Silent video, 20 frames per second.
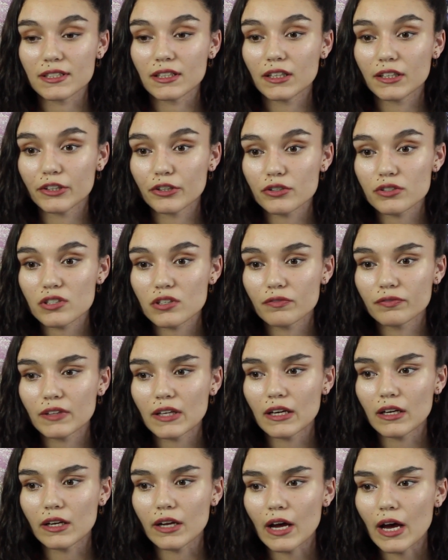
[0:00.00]
telling yourself
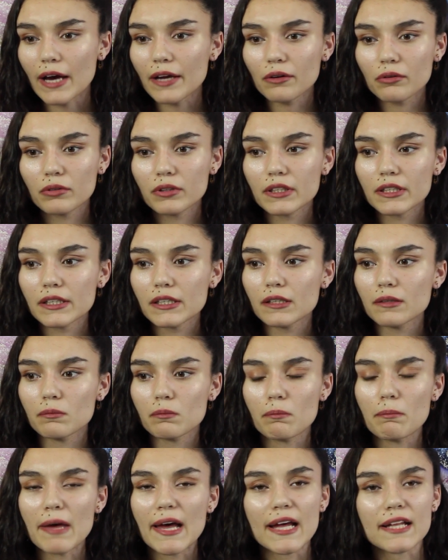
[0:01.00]
that I don't
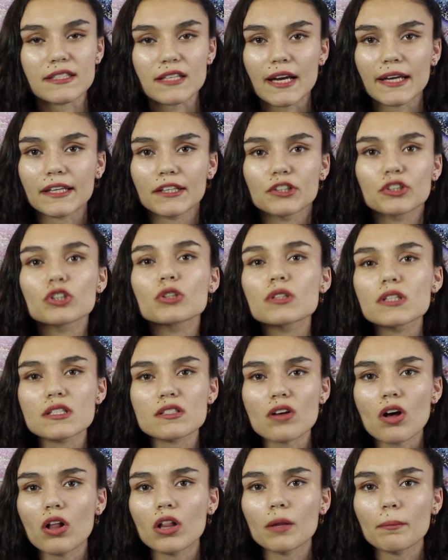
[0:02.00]
need meds, I can do
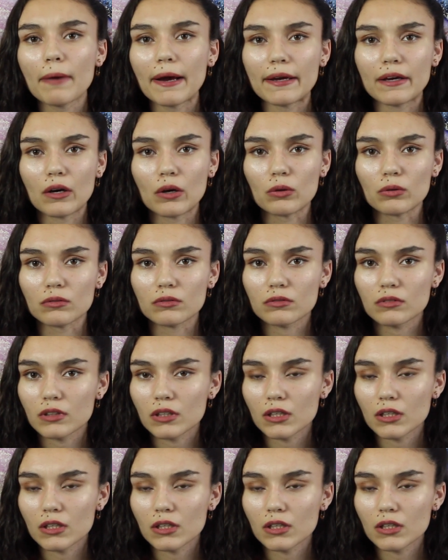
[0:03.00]
this all on my own.